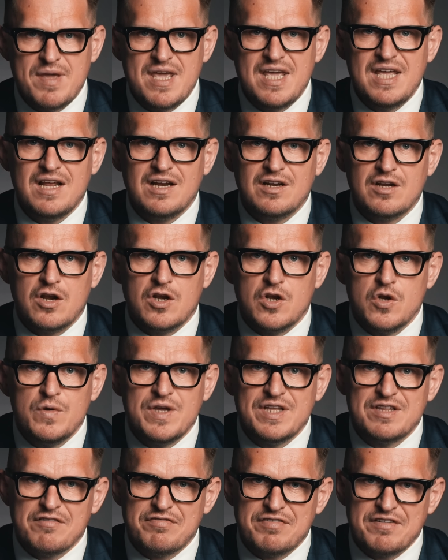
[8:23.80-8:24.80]
me, Le
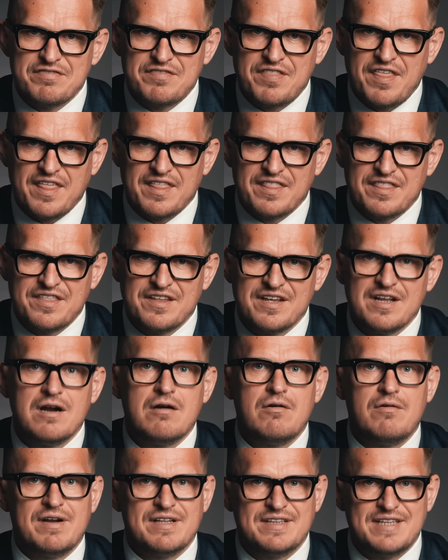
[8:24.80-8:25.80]
Louis the fifteenth
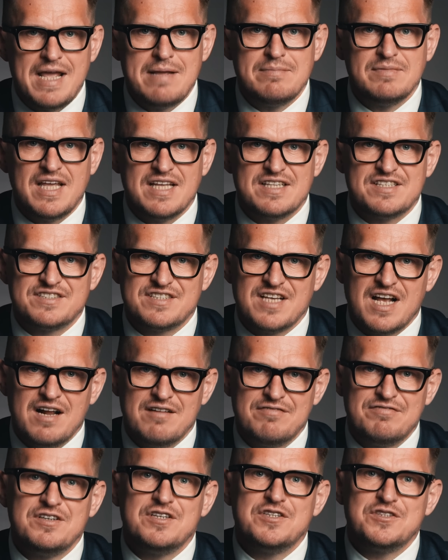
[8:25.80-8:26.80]
redeemed
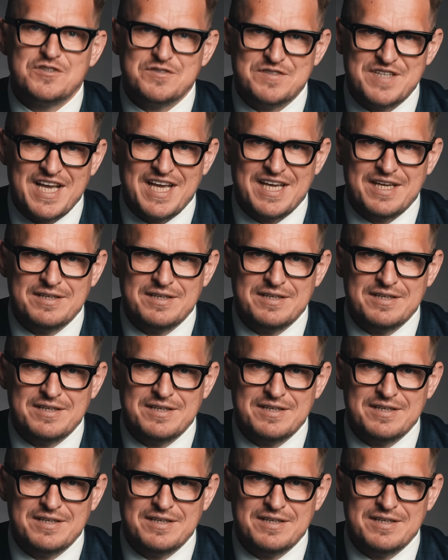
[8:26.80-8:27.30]
itself today.